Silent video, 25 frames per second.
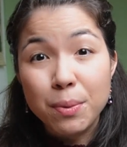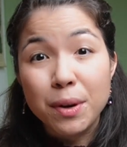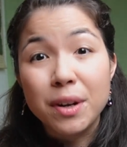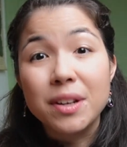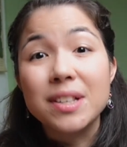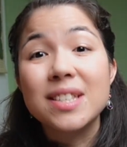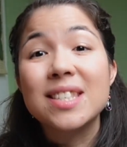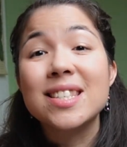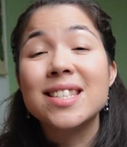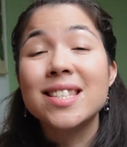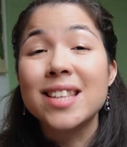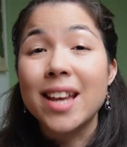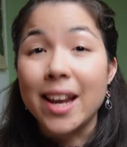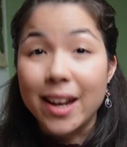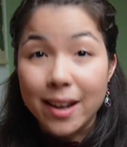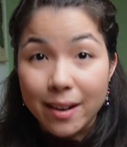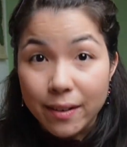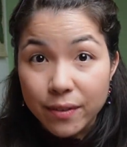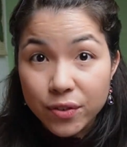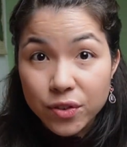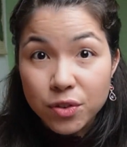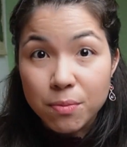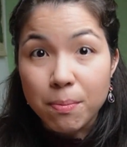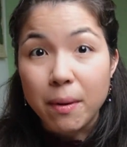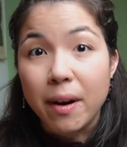but is
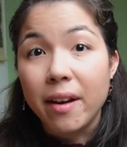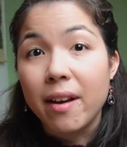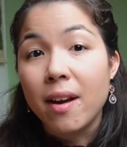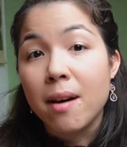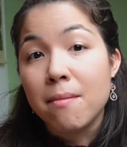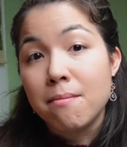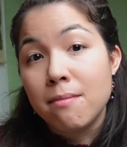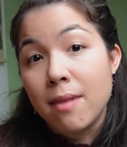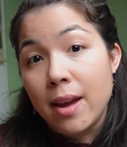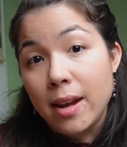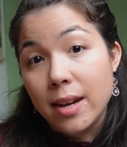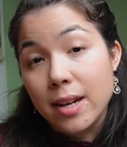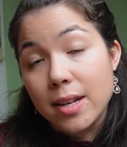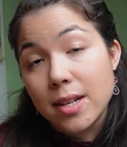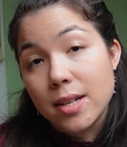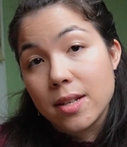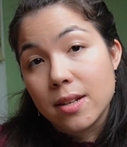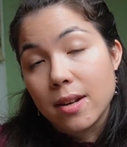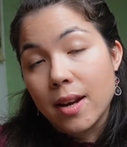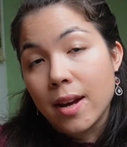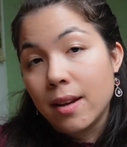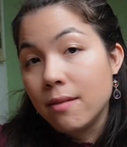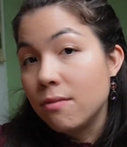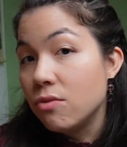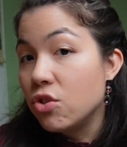saved by her
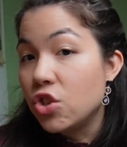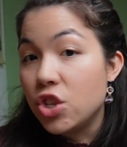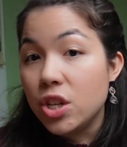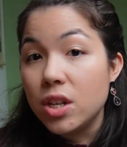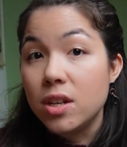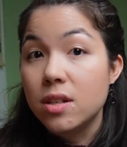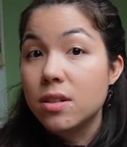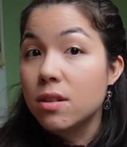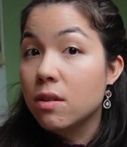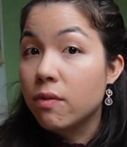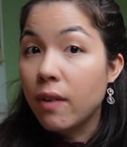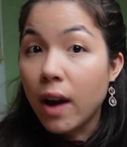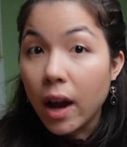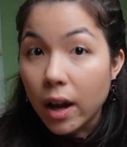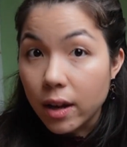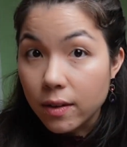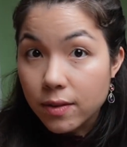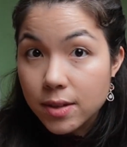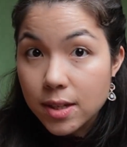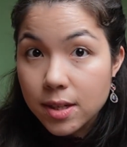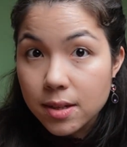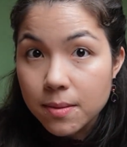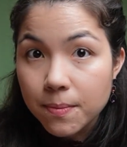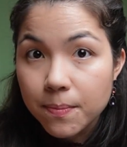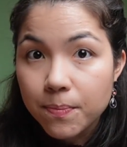maid, and she
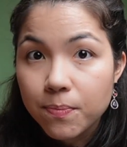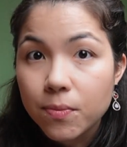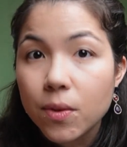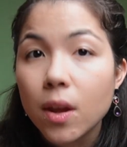survives.